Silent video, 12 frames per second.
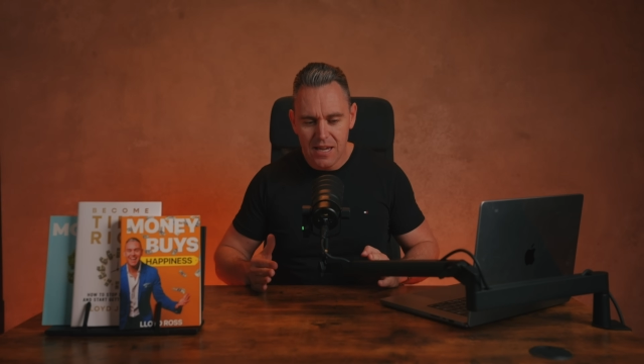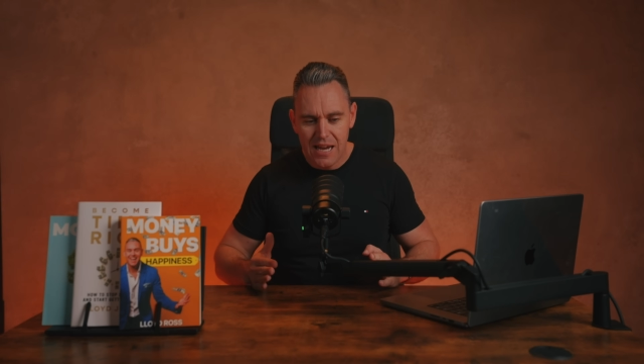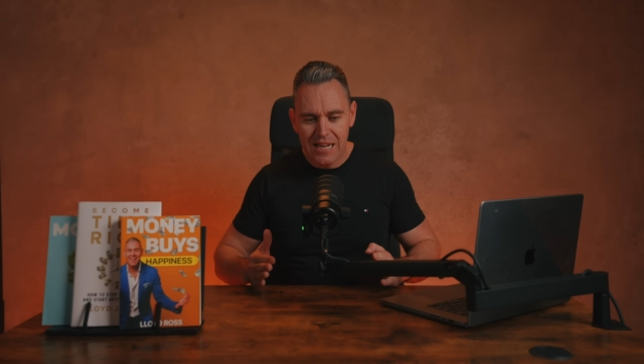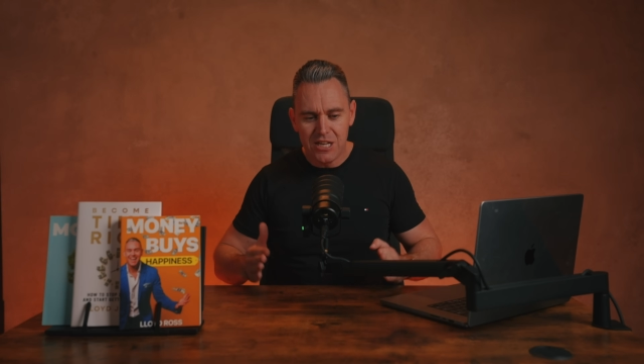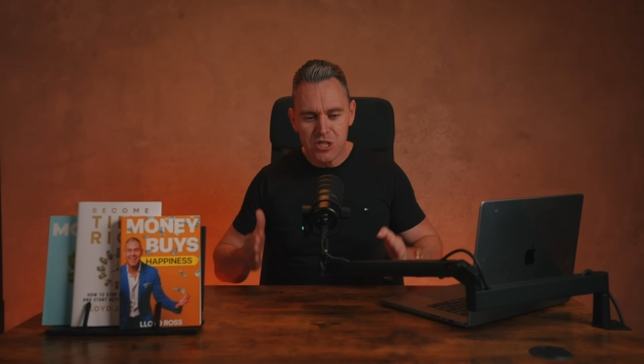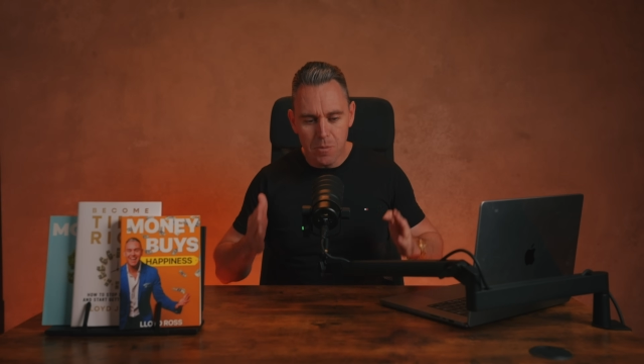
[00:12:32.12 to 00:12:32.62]

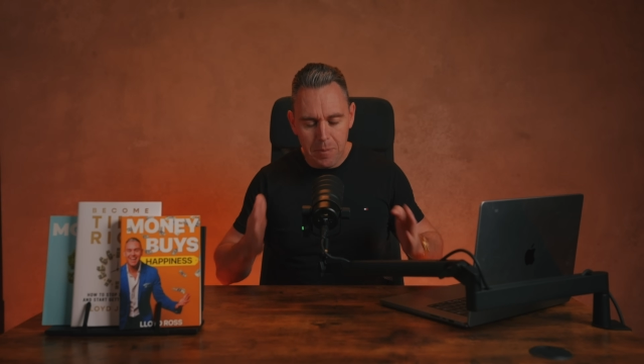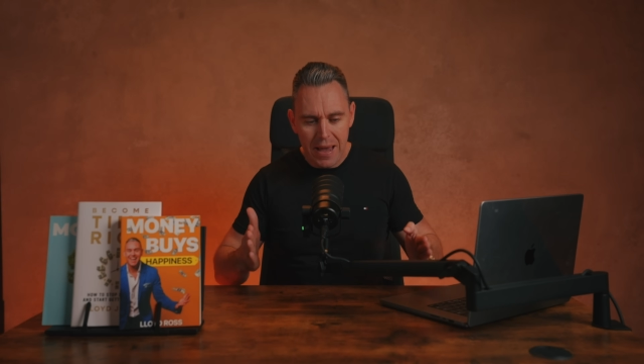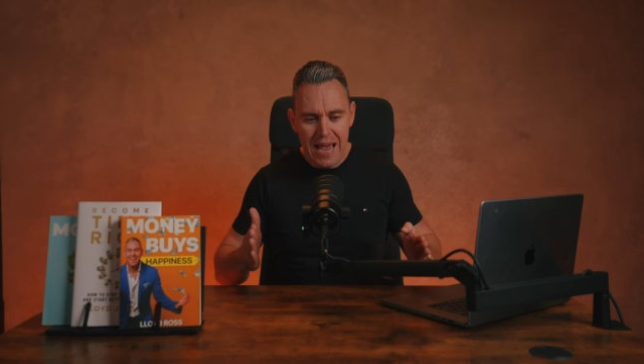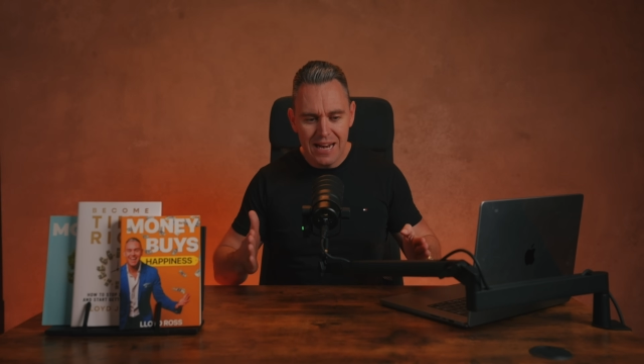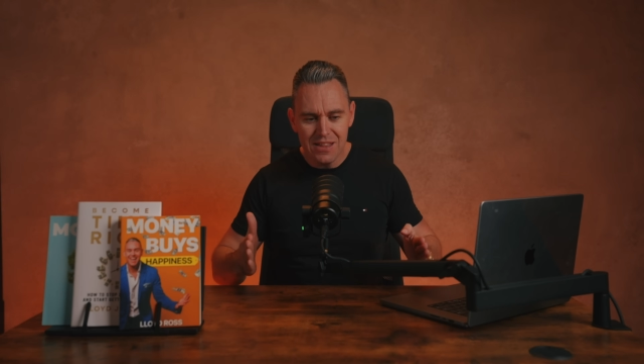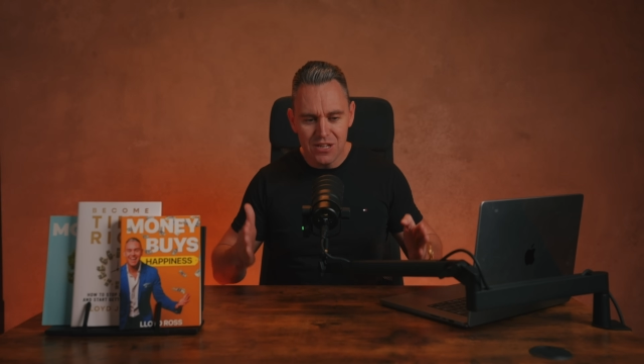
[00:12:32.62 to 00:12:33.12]
And in
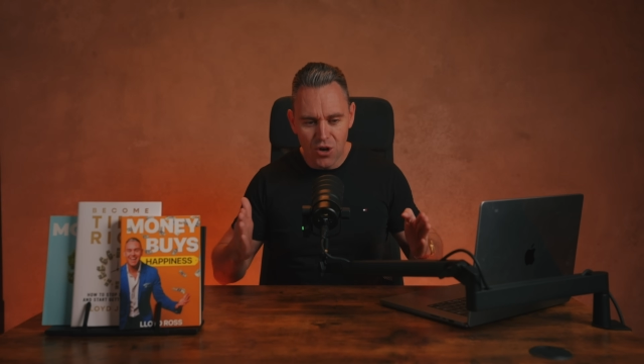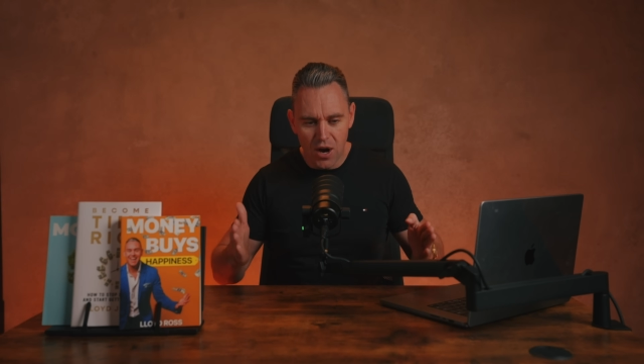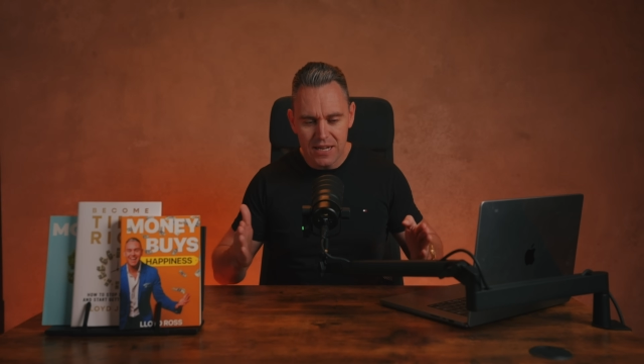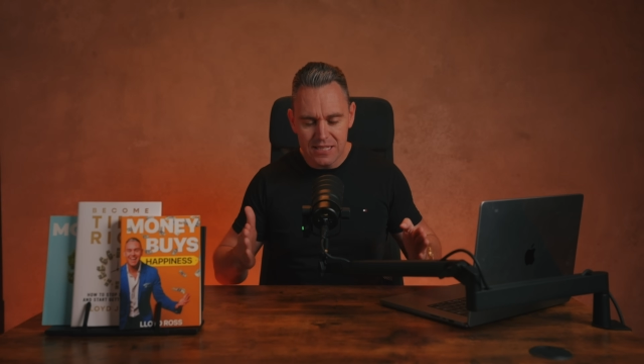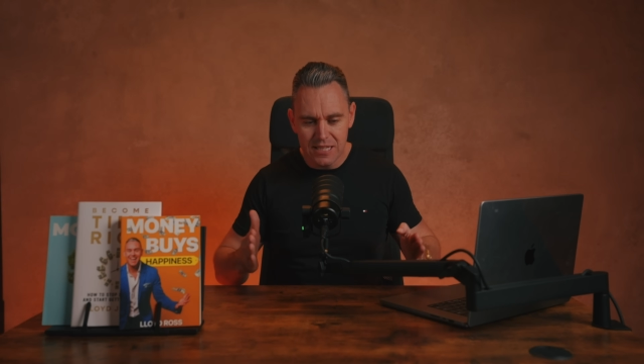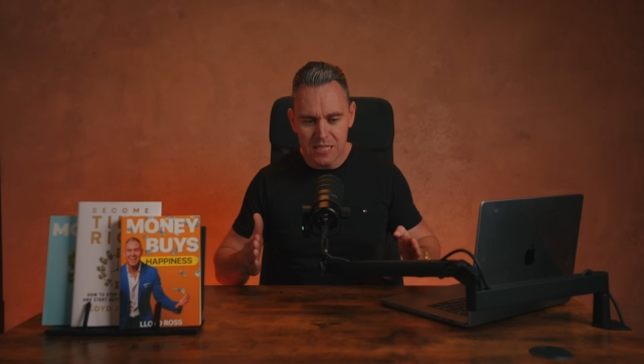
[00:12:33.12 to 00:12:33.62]
Japan in the
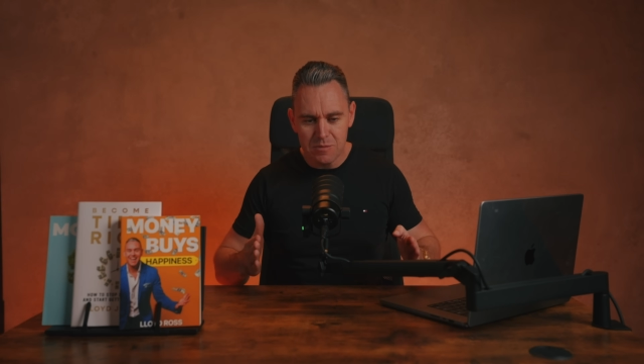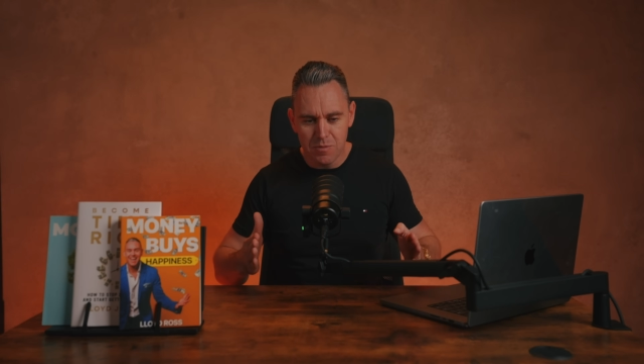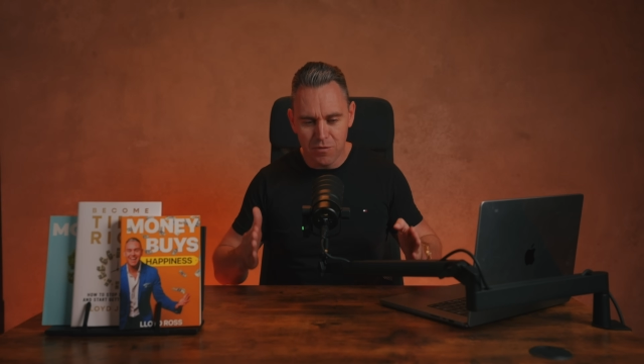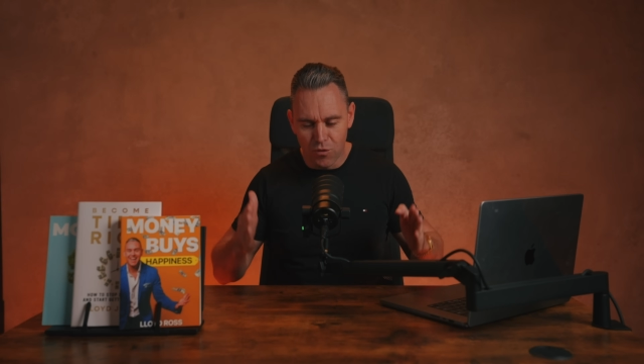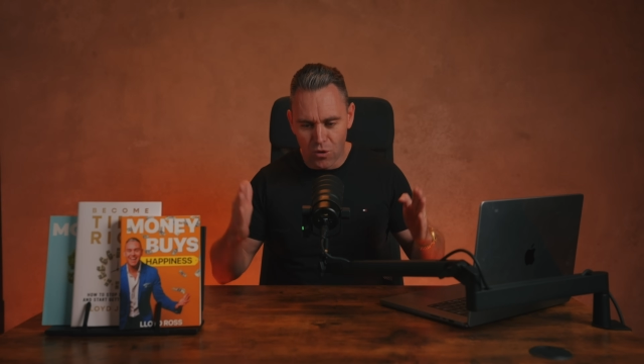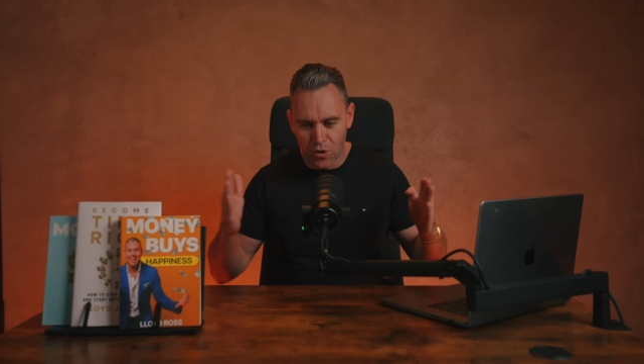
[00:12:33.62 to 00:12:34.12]
90s,
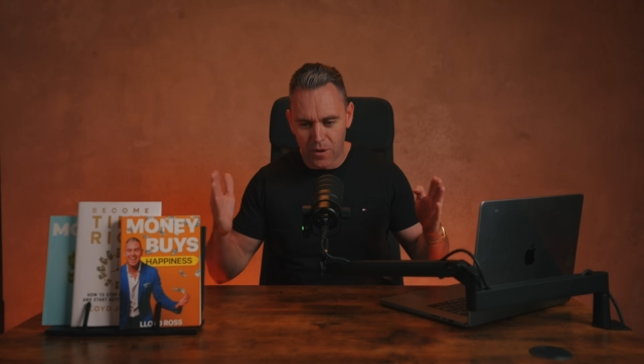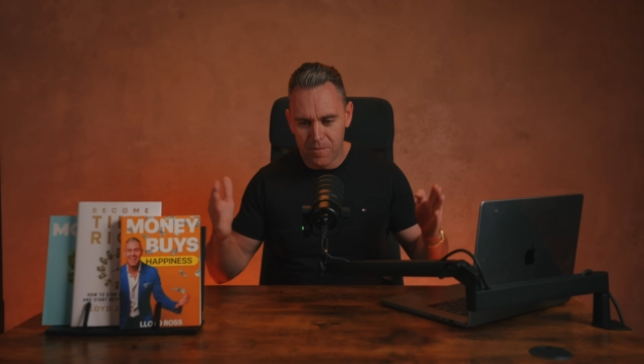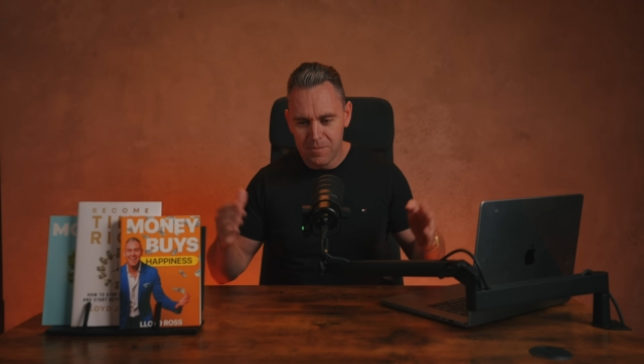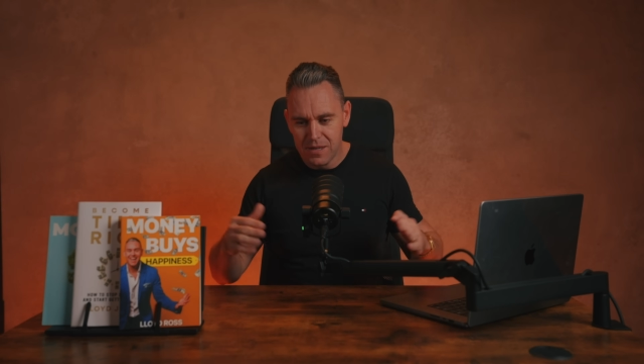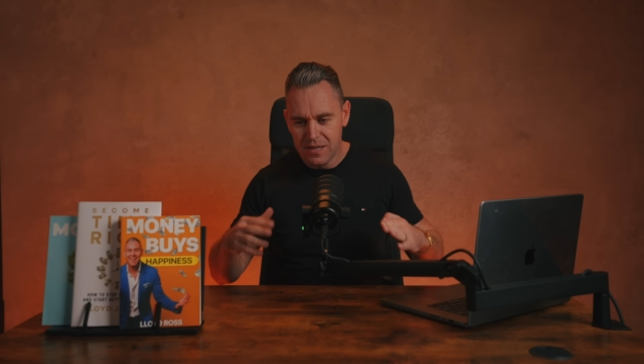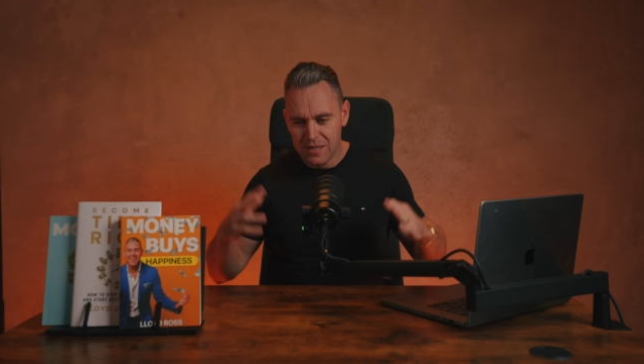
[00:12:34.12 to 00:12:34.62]
before
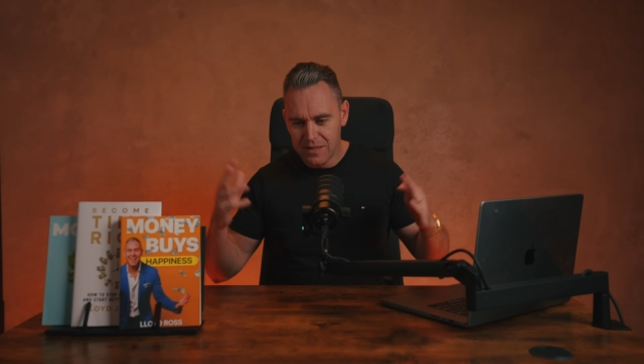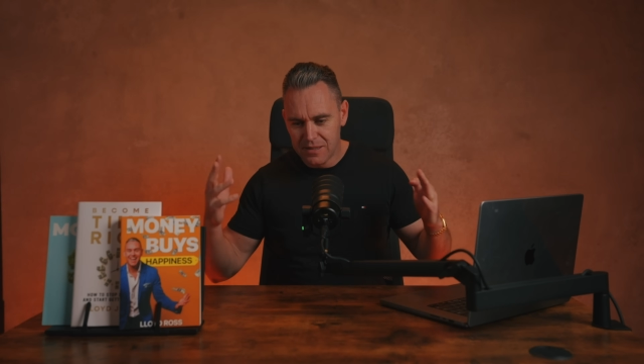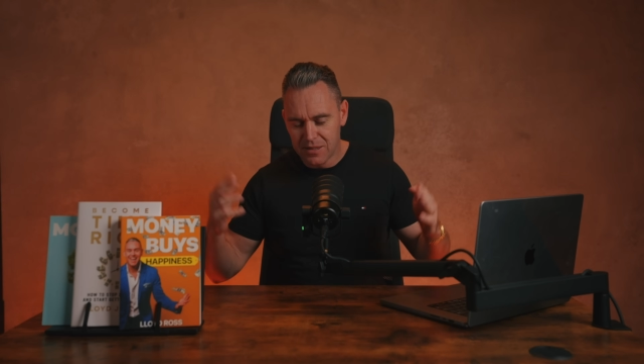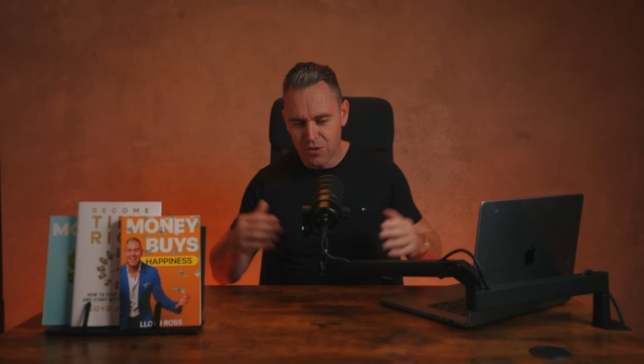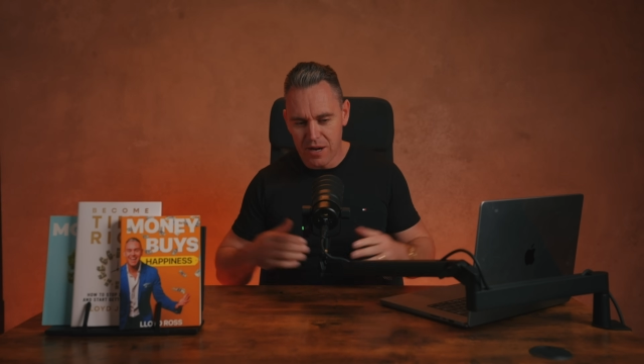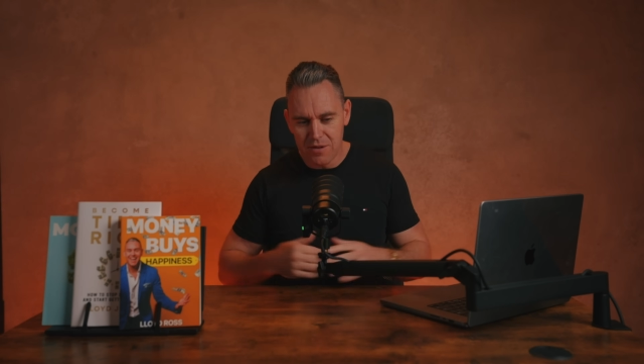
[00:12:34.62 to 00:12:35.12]

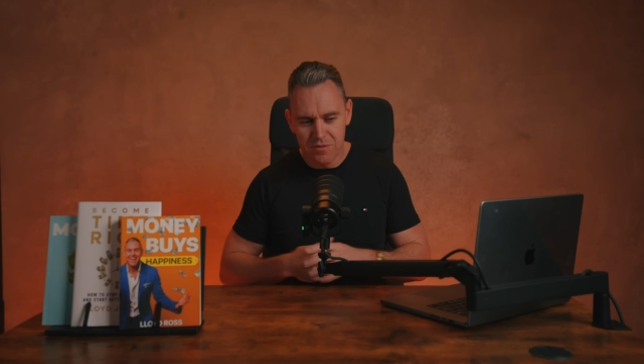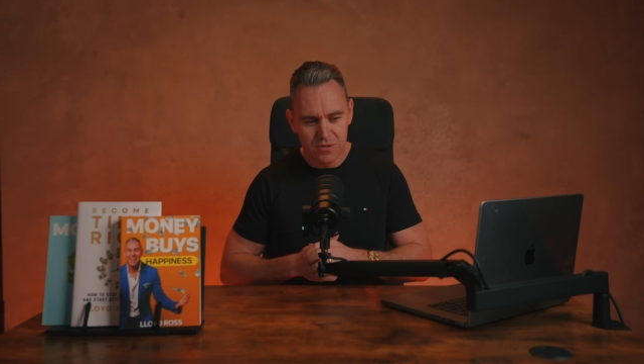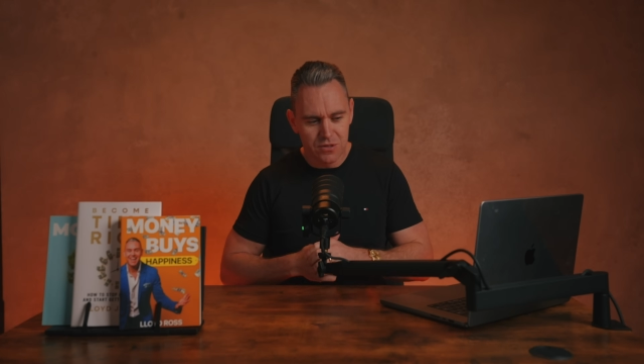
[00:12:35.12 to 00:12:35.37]
the great